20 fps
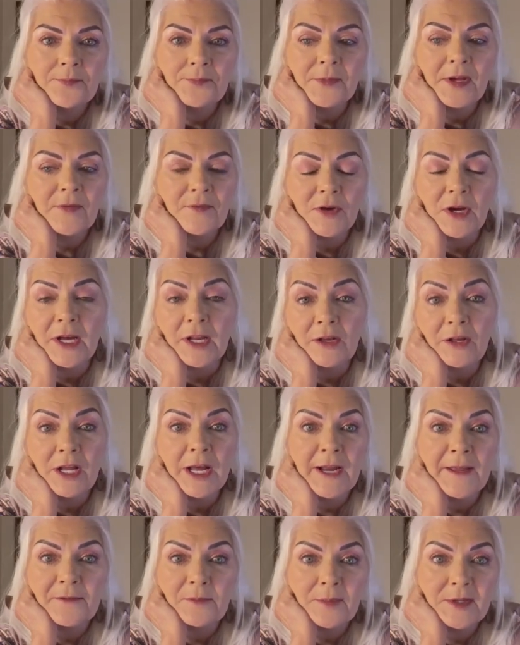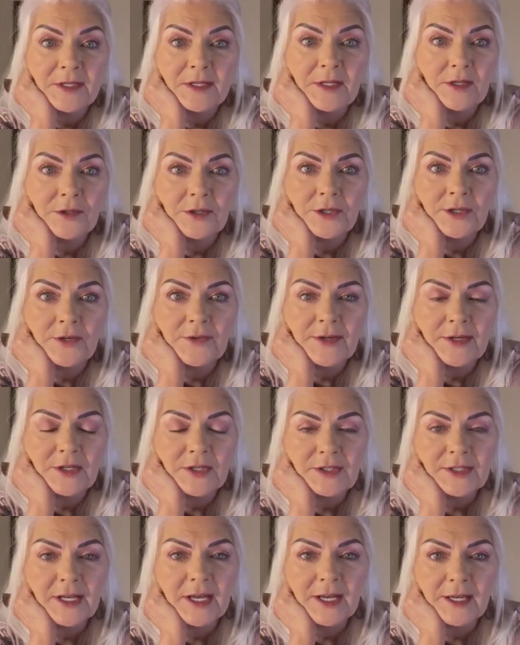I've got a lot of the materials. I
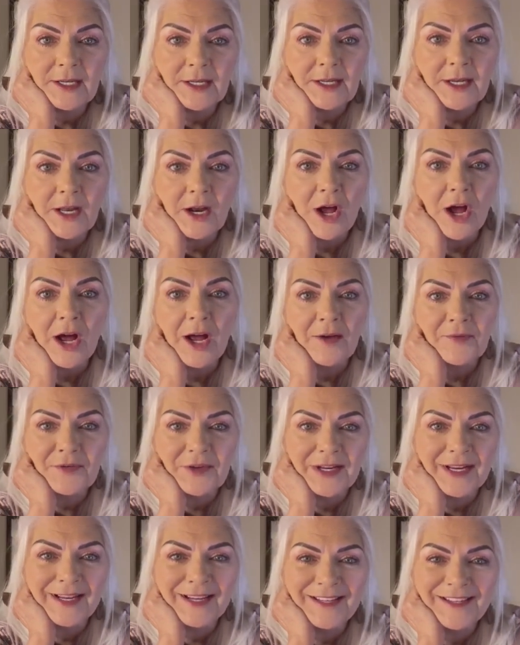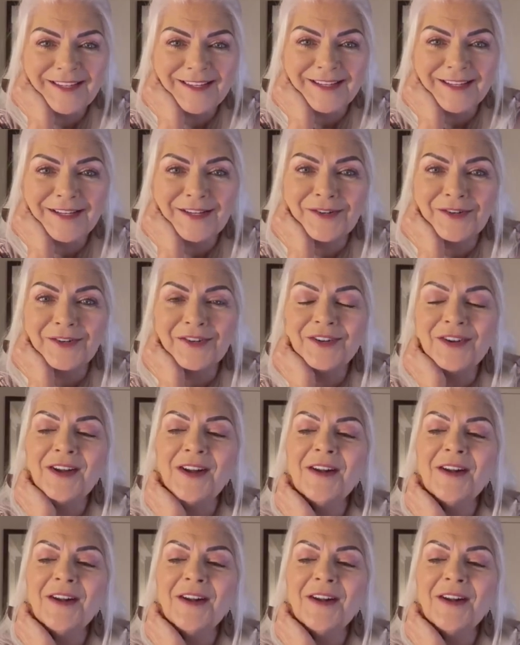just can't get off dead center.